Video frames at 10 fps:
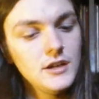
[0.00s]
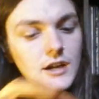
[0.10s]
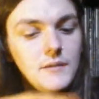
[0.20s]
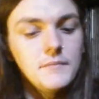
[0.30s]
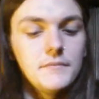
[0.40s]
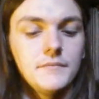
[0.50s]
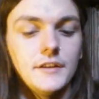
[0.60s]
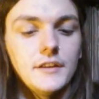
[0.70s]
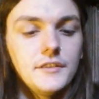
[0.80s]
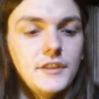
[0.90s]

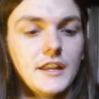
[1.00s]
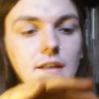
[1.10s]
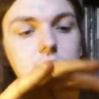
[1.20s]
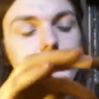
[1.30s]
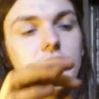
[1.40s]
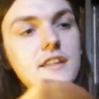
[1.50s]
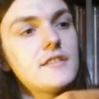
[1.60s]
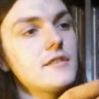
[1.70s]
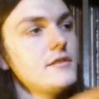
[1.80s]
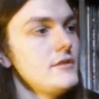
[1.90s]
Um, then it comes with
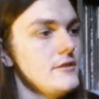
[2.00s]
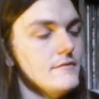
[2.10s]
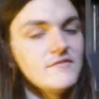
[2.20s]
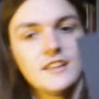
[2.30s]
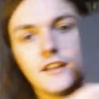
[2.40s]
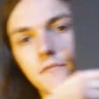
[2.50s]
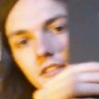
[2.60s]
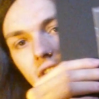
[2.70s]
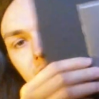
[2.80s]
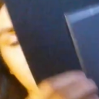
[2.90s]
this. It
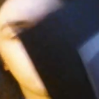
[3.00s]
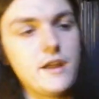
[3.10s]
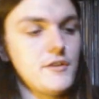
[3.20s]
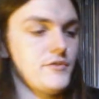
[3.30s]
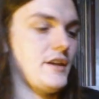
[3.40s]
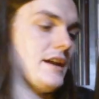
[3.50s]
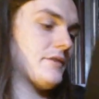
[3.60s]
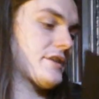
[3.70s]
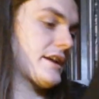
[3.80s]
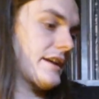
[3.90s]
comes in like this weird thing.
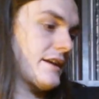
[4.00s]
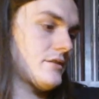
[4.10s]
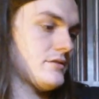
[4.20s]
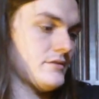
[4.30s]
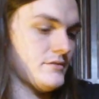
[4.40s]
I'll take it out.